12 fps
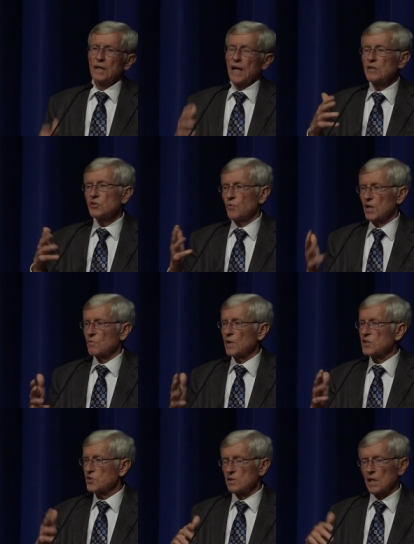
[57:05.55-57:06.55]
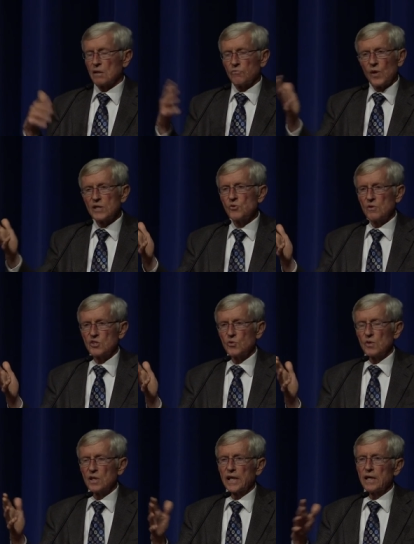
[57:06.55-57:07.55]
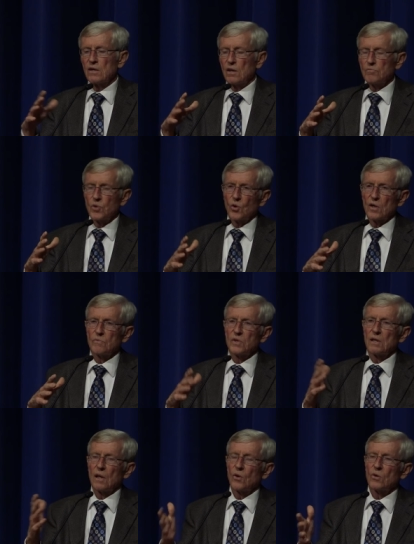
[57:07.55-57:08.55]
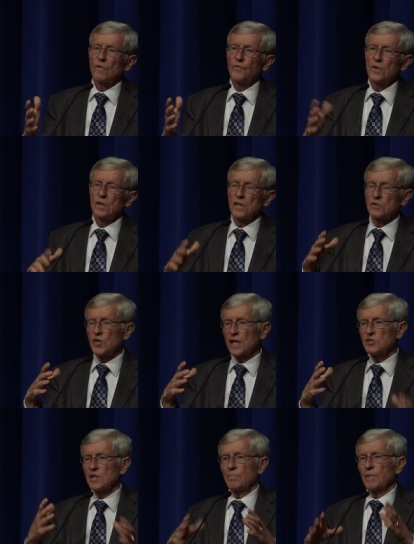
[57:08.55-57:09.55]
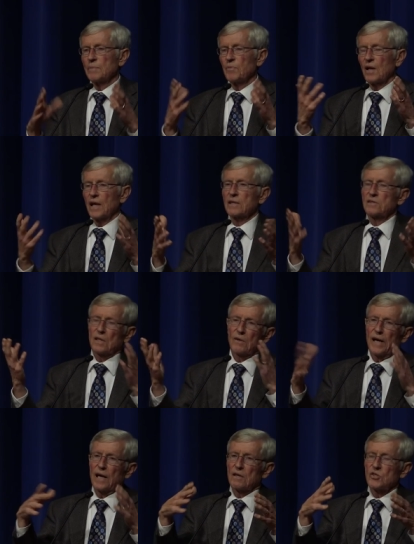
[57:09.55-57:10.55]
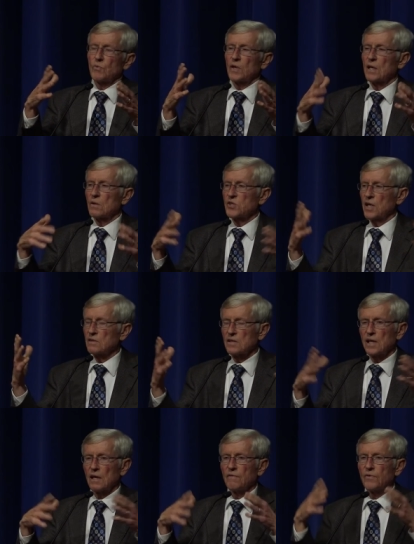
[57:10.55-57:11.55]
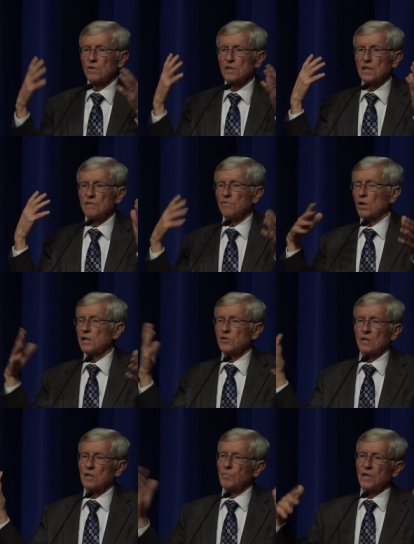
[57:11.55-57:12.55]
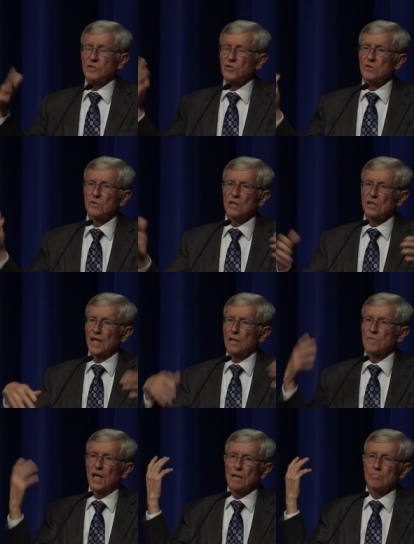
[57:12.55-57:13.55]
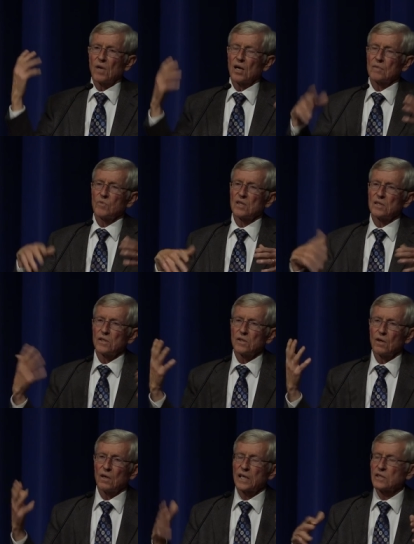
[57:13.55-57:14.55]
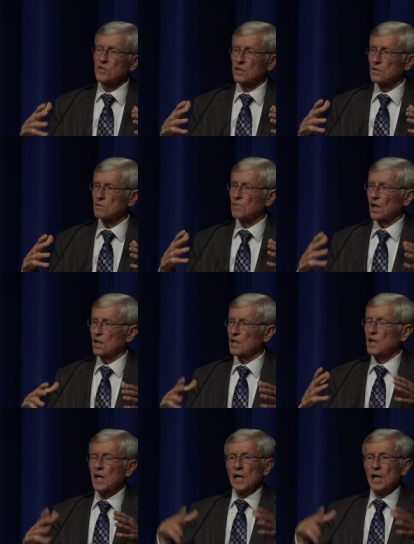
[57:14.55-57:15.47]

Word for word: That's one reason that restaurants want to get on board with local food, is they see people like, you know, Alice Waters out in California and various other places. You can name Dan Barber in New York and Stone Barn.